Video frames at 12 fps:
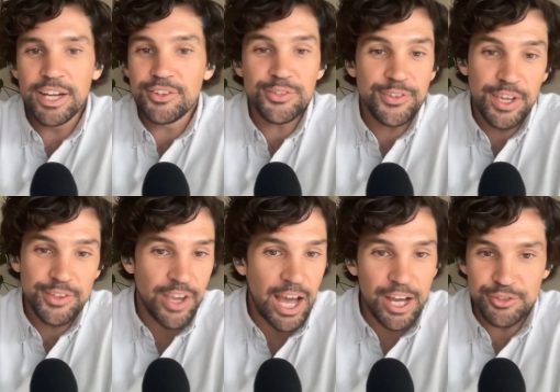And it just
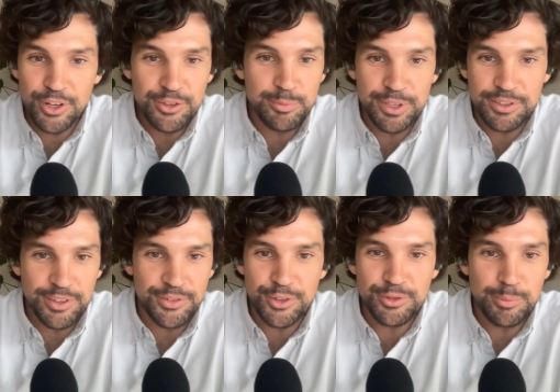takes high judgment
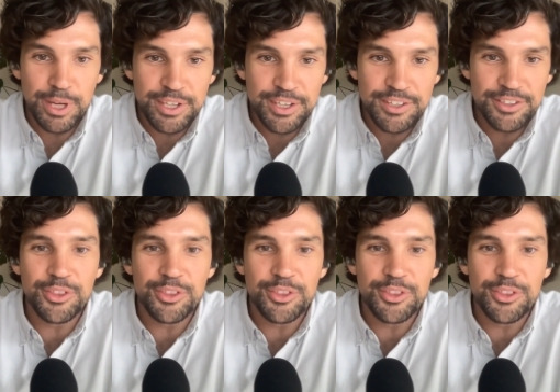decision making.